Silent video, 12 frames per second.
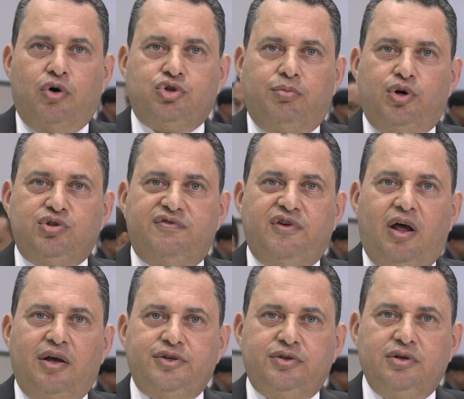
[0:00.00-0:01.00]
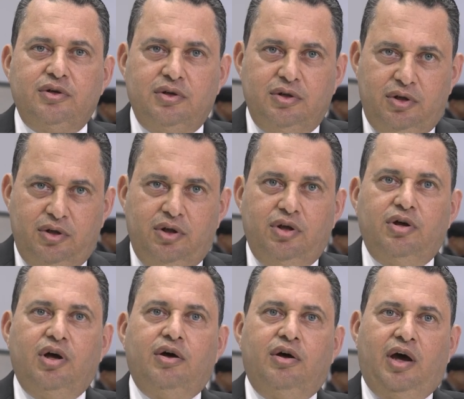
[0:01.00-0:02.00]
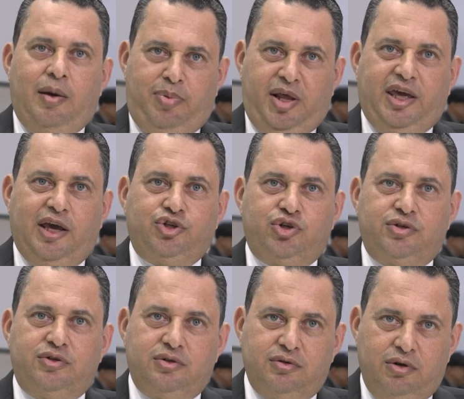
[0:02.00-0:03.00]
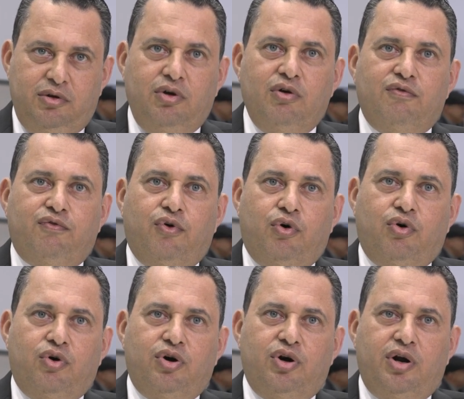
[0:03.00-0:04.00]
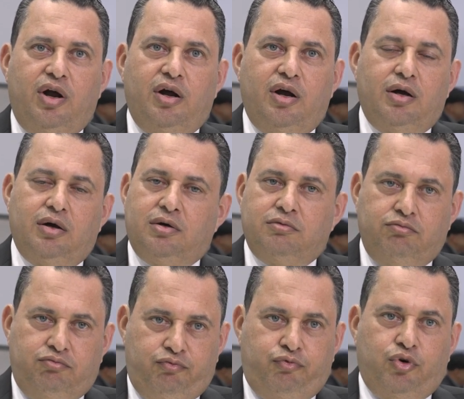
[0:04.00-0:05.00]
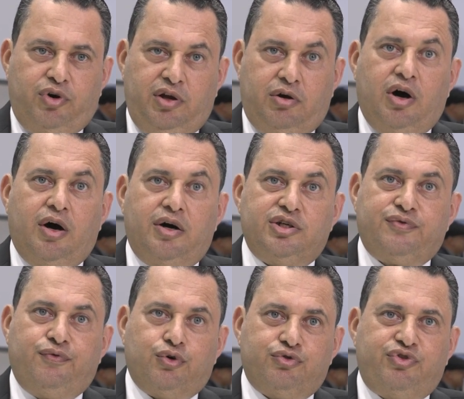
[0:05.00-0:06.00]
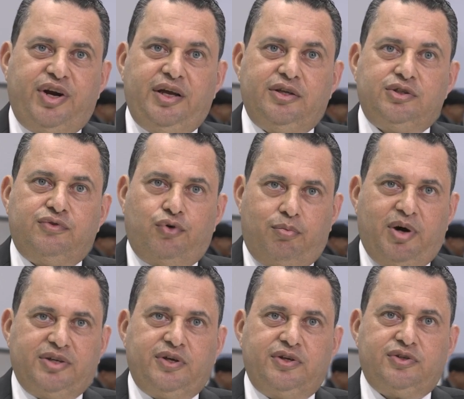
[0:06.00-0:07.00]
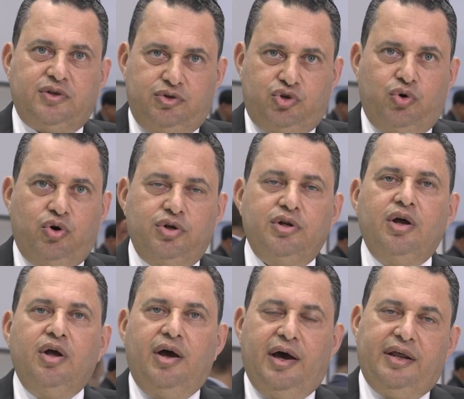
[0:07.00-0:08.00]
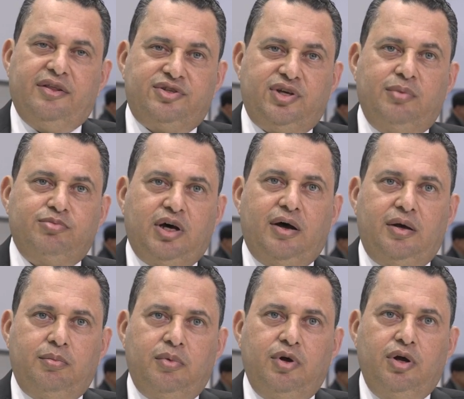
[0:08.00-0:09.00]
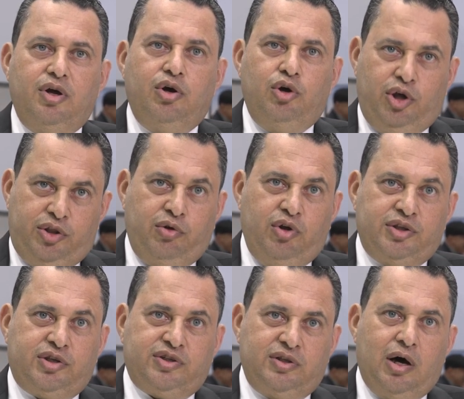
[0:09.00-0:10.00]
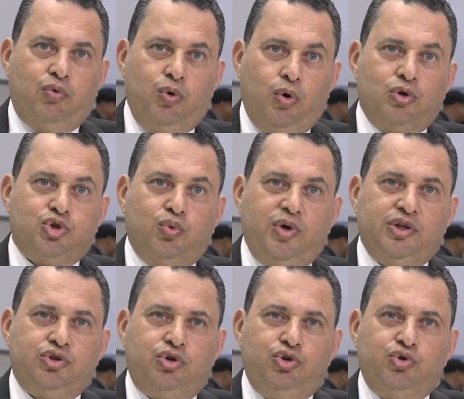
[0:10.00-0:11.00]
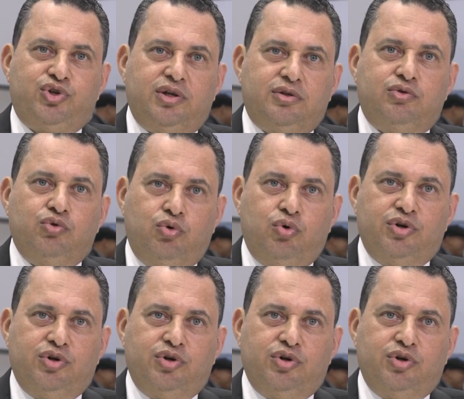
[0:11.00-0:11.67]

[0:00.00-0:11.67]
automotive glass applications, for cars, for trains, for buses, and so on. And at the same time, it is now we introduce it to